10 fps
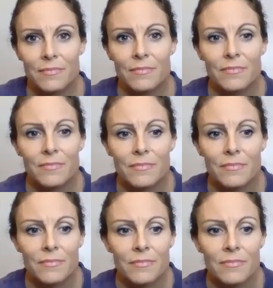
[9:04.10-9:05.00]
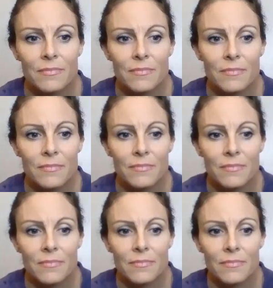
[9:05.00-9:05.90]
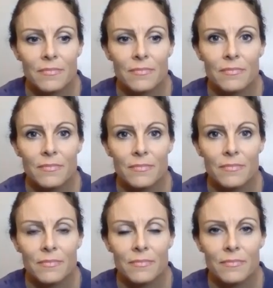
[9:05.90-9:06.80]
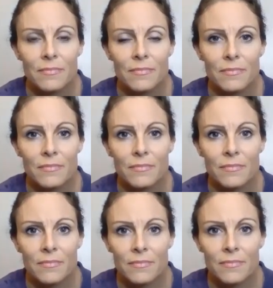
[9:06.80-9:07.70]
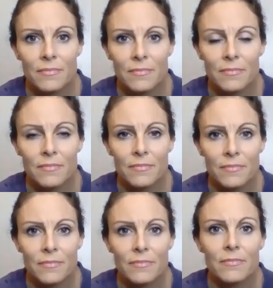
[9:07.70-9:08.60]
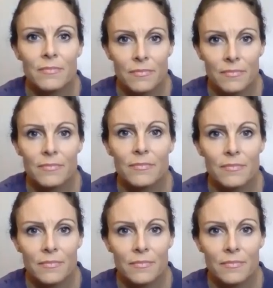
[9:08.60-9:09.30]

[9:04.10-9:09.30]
No words are spoken by the person on screen.